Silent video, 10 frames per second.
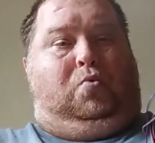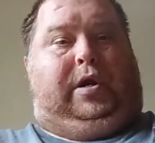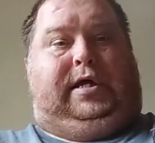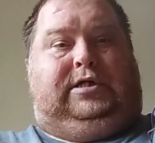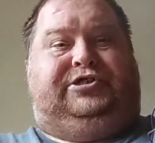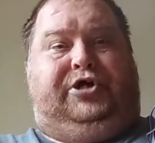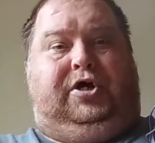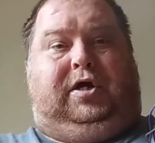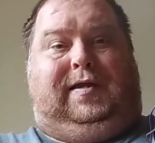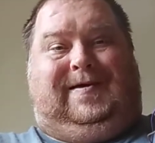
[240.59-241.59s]
when I could
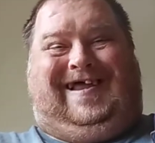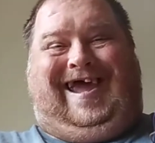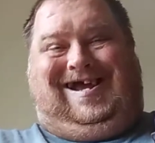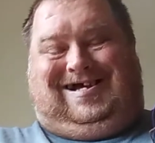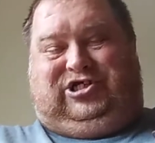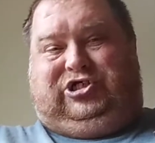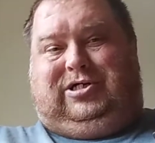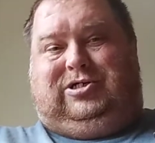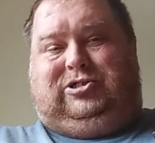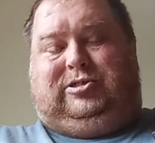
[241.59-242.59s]
take it in as
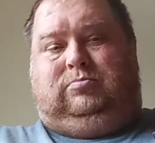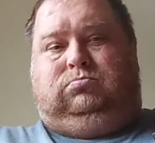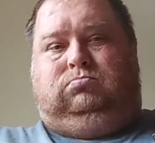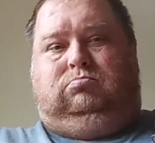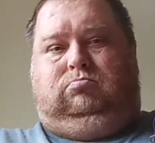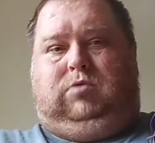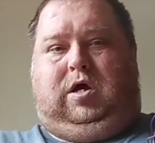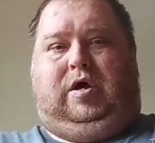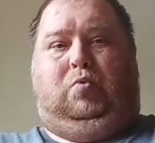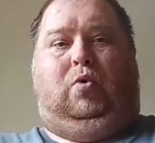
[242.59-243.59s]
is,
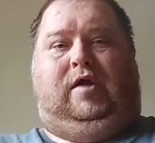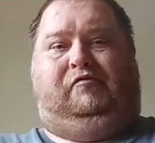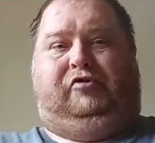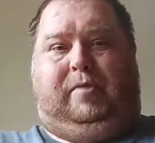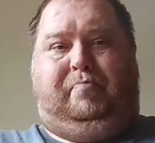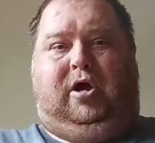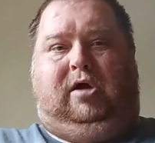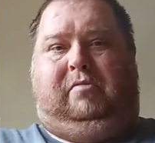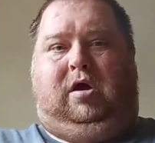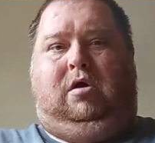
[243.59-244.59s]
and whatever they pay
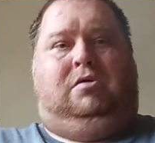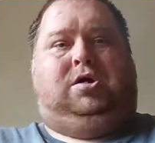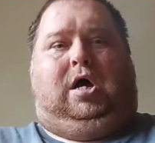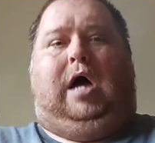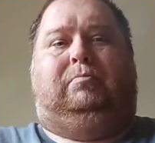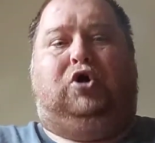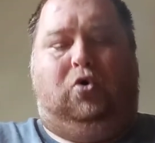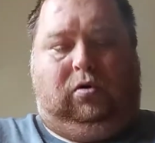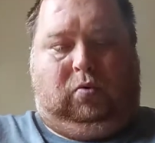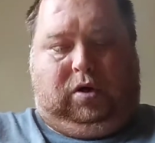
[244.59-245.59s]
me, I'm
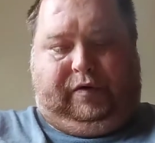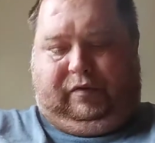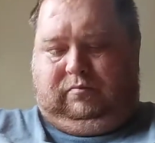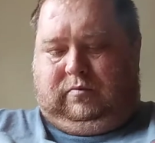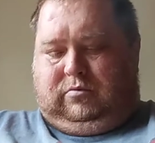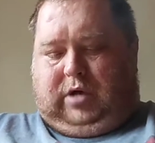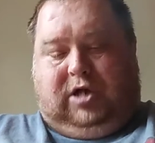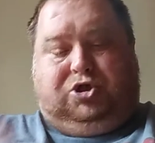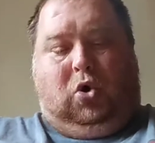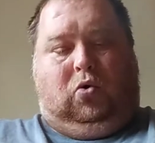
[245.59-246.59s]
cool with. I
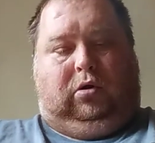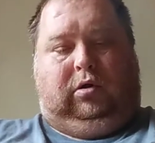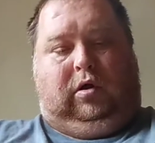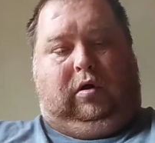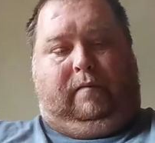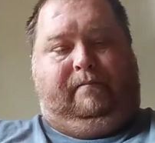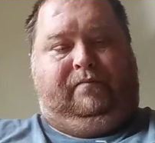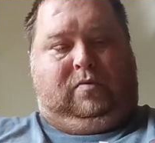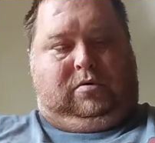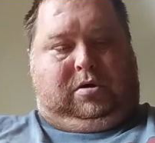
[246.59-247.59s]
totally am.
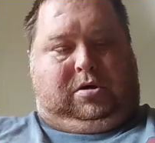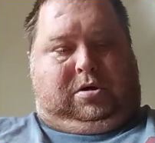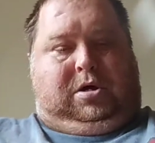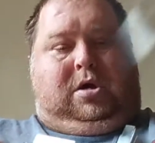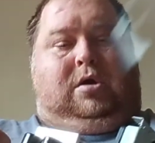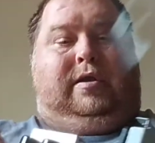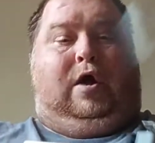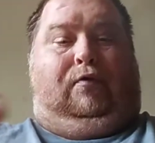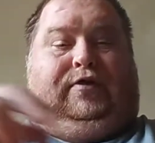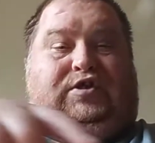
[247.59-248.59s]

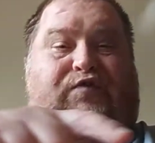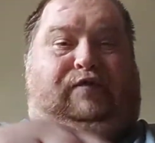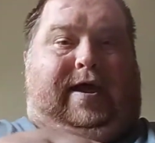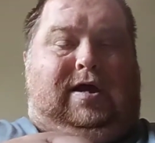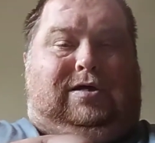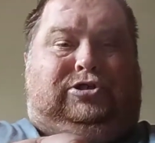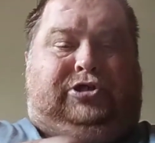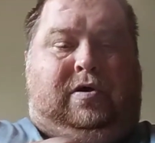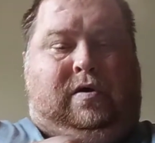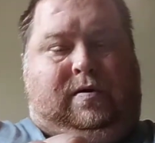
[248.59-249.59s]
Now, these fans,
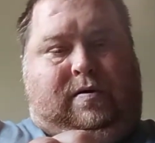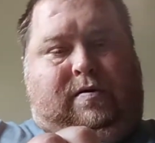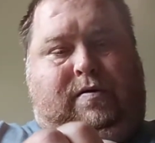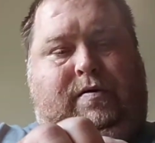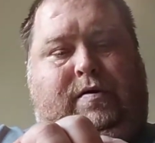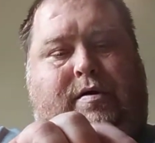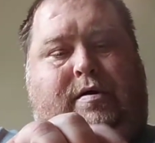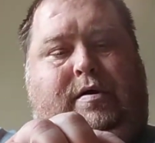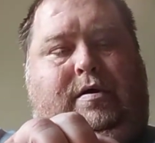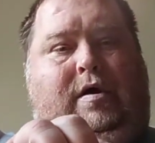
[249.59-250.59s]

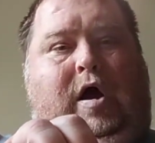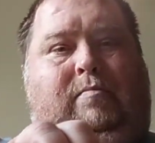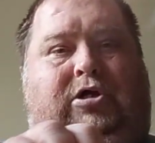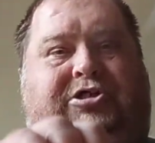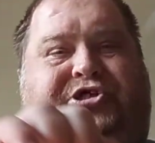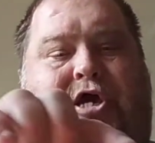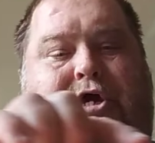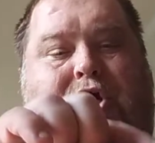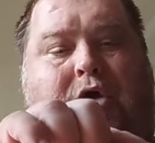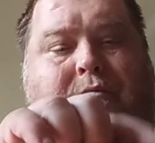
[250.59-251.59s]
I'm going to
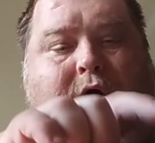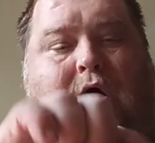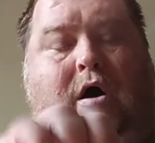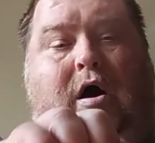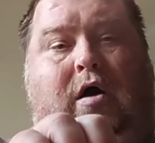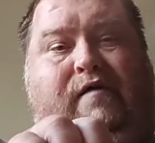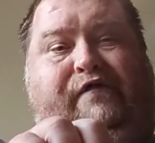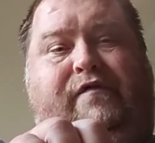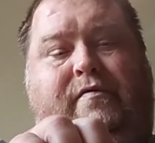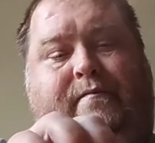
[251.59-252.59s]
take
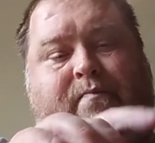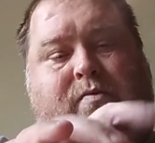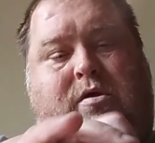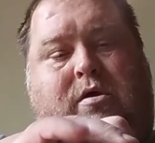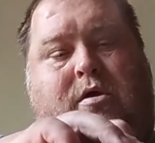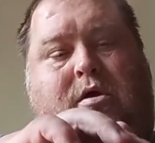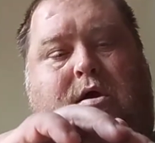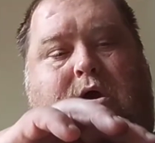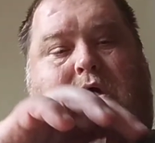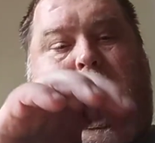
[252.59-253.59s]
off,
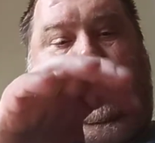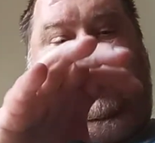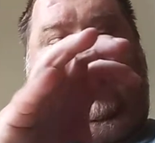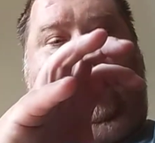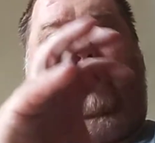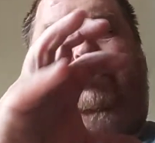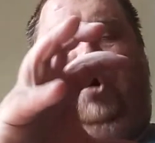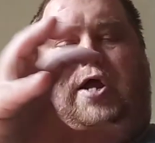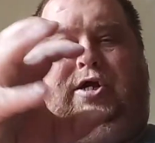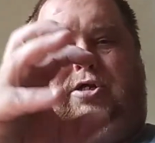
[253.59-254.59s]
and I'll
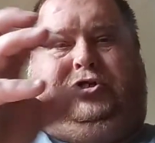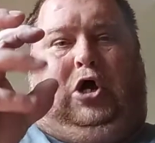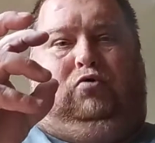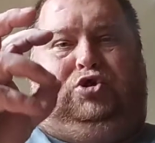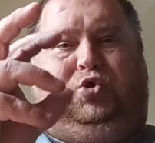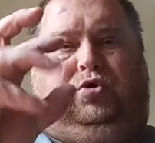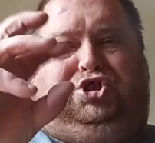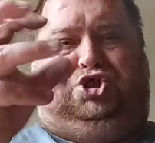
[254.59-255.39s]
break it down so it's